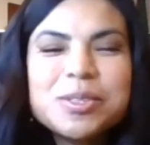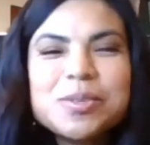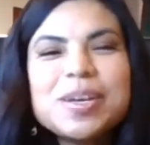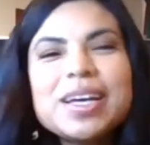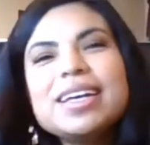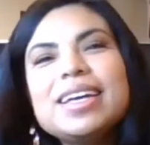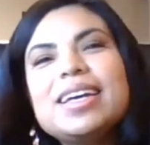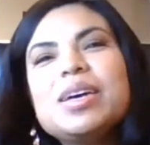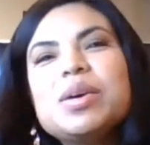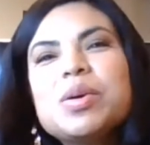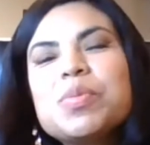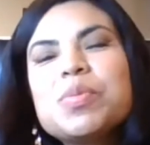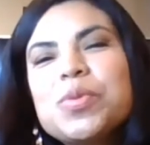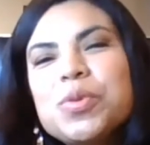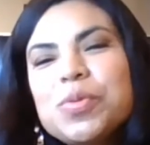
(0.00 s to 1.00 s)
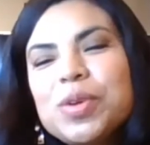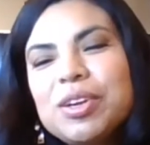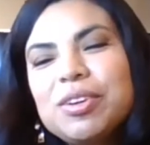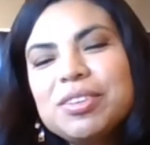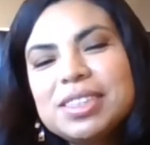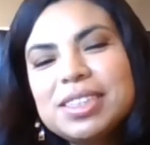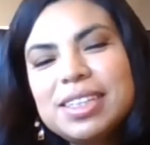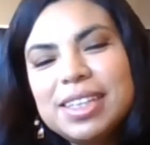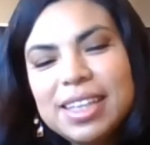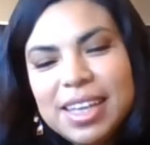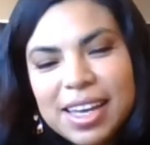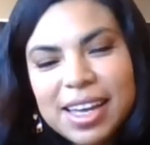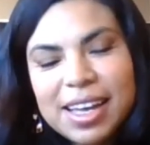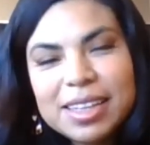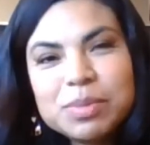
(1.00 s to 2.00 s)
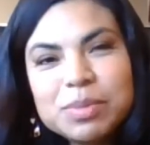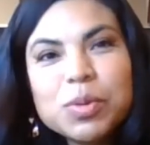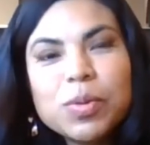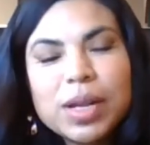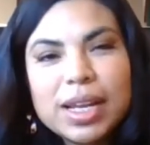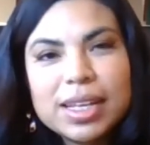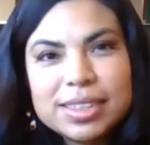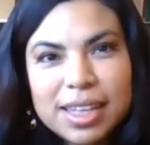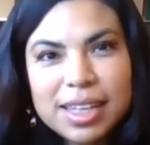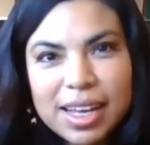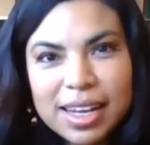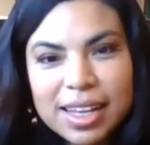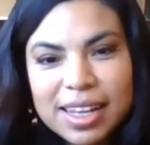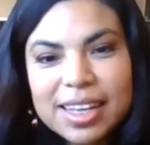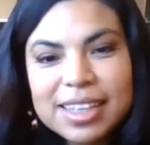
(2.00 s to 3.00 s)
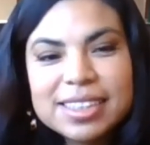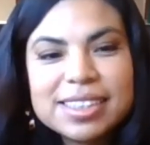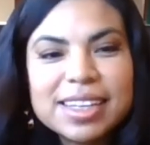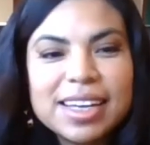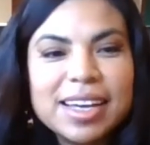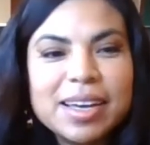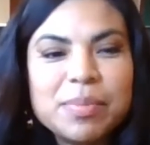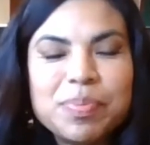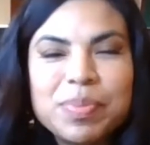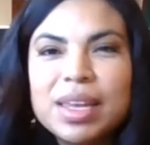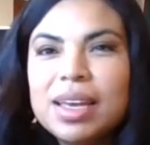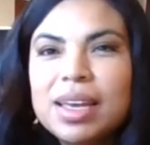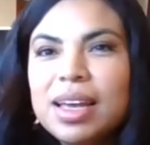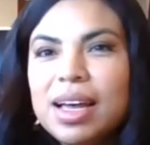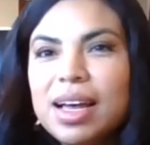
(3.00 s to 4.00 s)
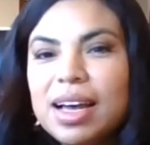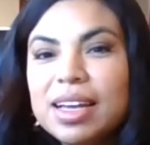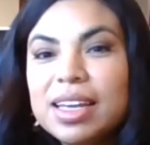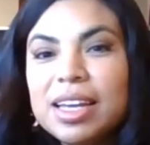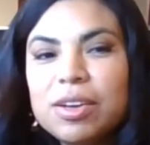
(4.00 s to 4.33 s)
Thank you very much, Josue. Good morning, good afternoon.